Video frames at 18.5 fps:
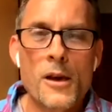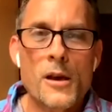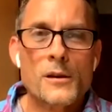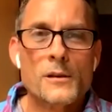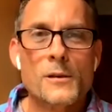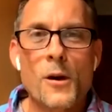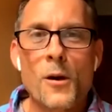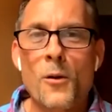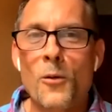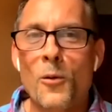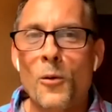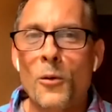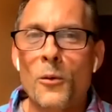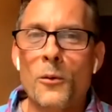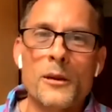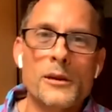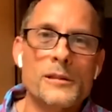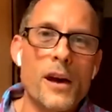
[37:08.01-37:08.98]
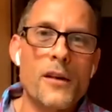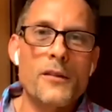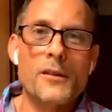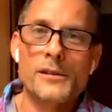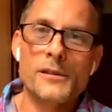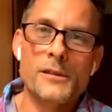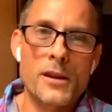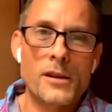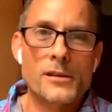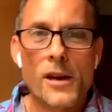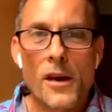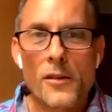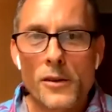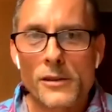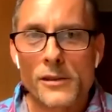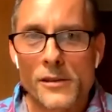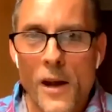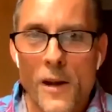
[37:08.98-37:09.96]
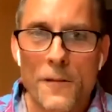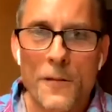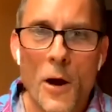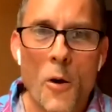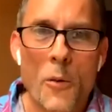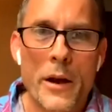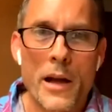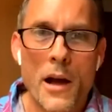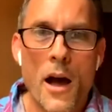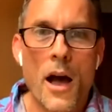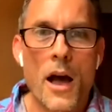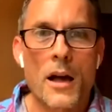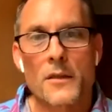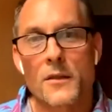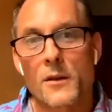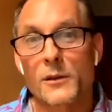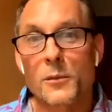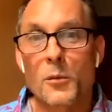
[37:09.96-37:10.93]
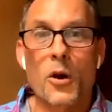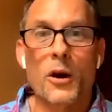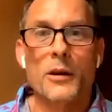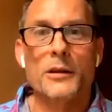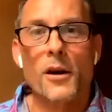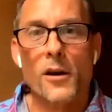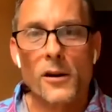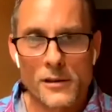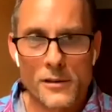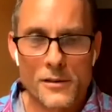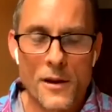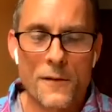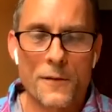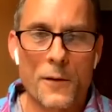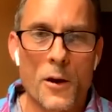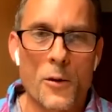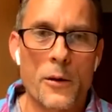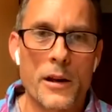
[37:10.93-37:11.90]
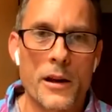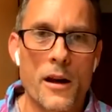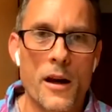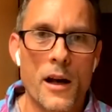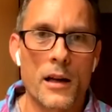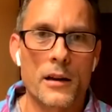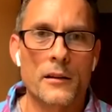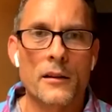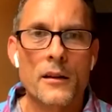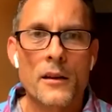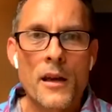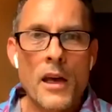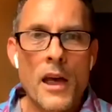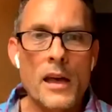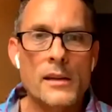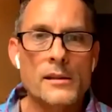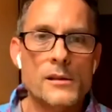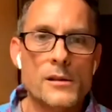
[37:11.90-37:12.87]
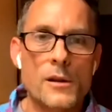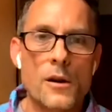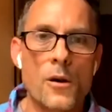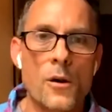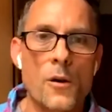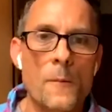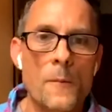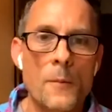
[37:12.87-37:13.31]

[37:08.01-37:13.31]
So there's other stuff going on, and there's more adult stuff going on. And so